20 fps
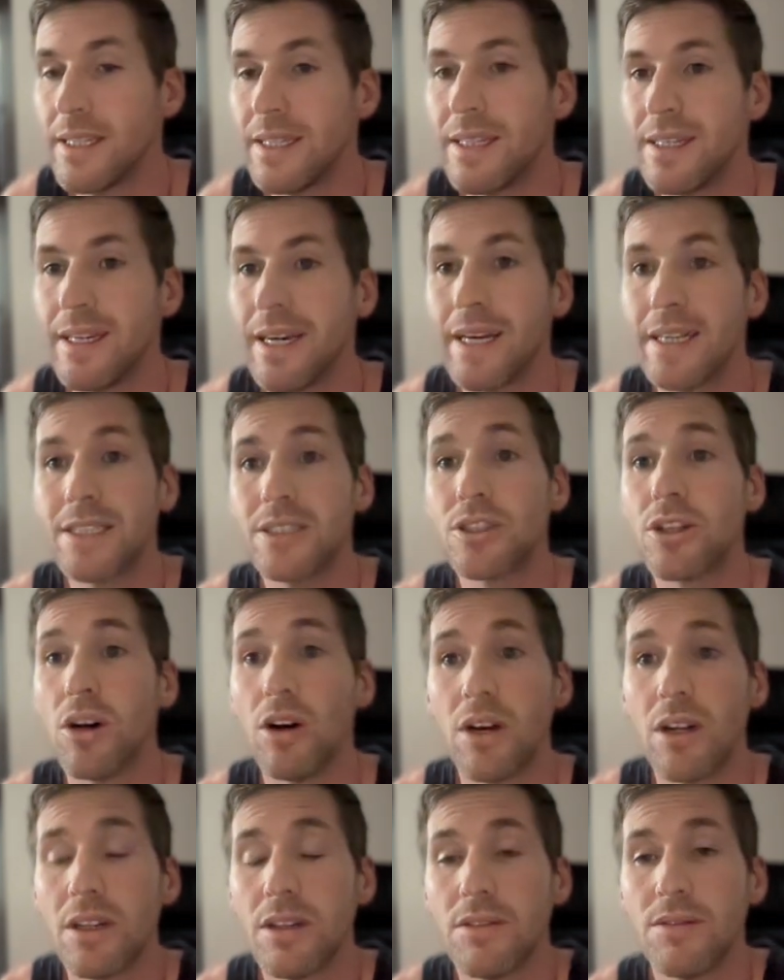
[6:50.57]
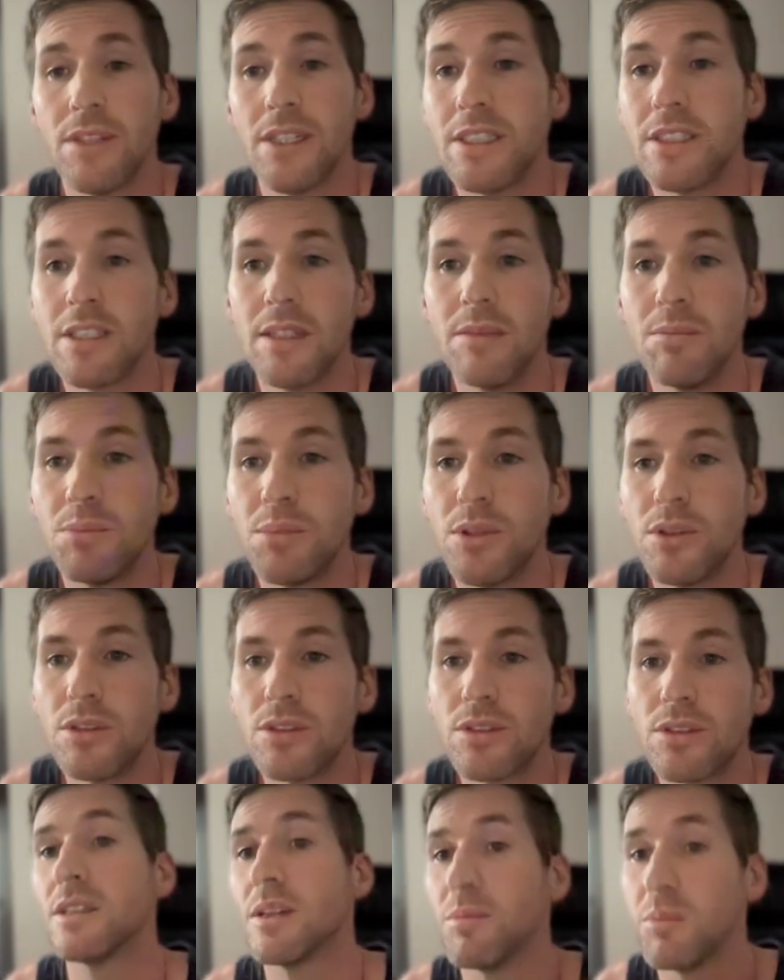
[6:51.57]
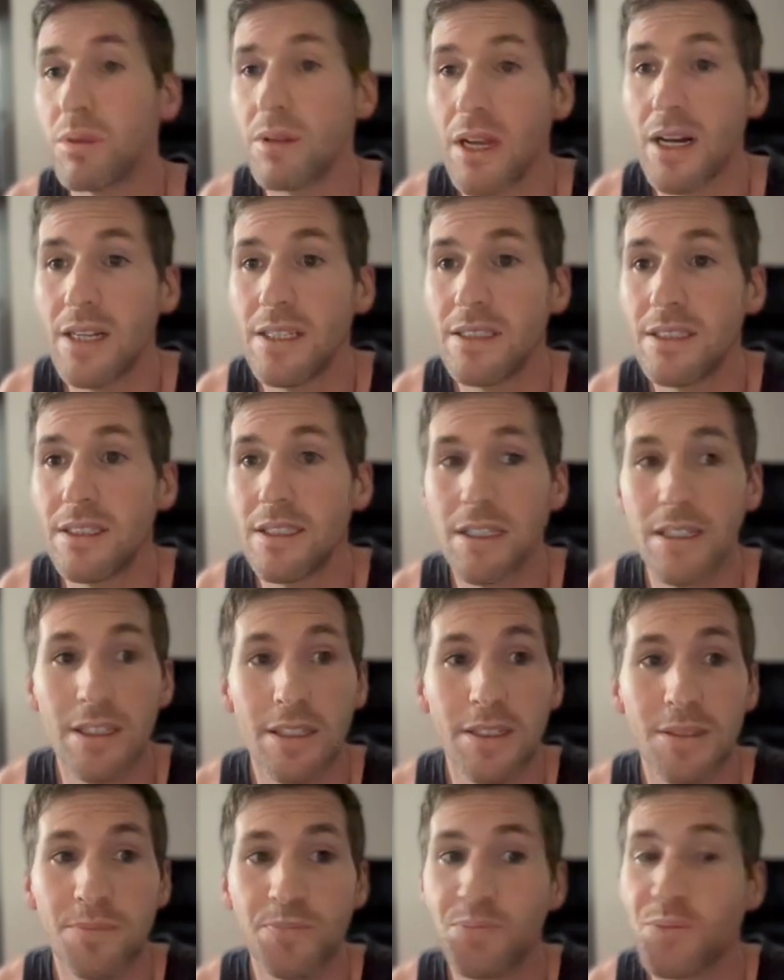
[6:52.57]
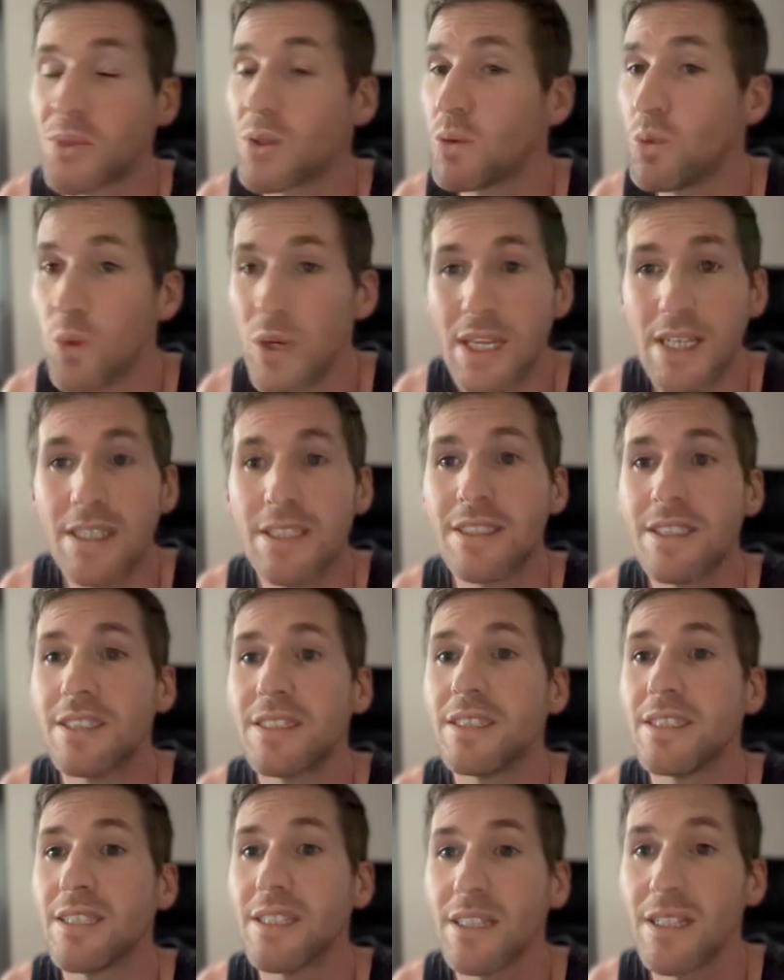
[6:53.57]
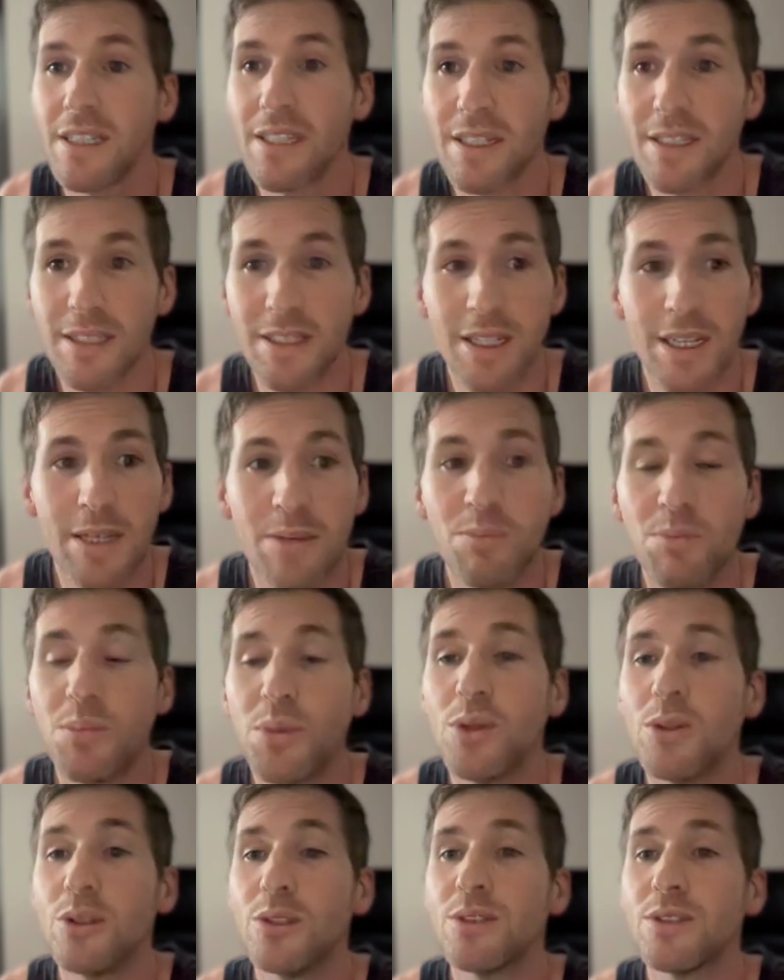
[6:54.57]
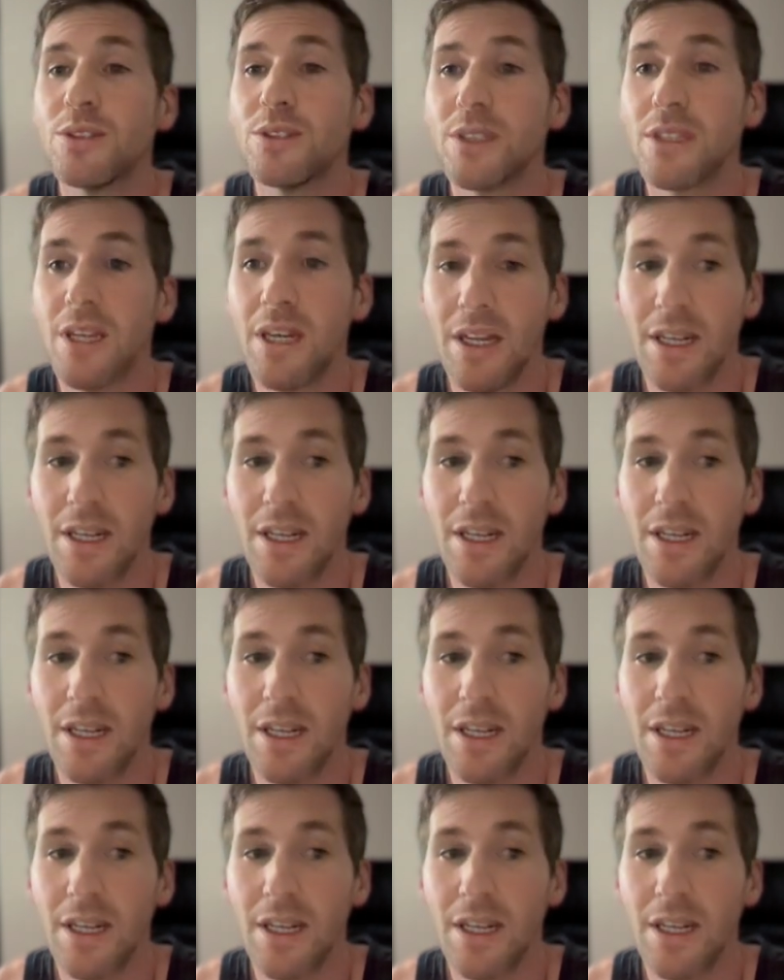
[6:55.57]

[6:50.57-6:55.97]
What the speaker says: gets all of its inputs, applies the weights, the inputs,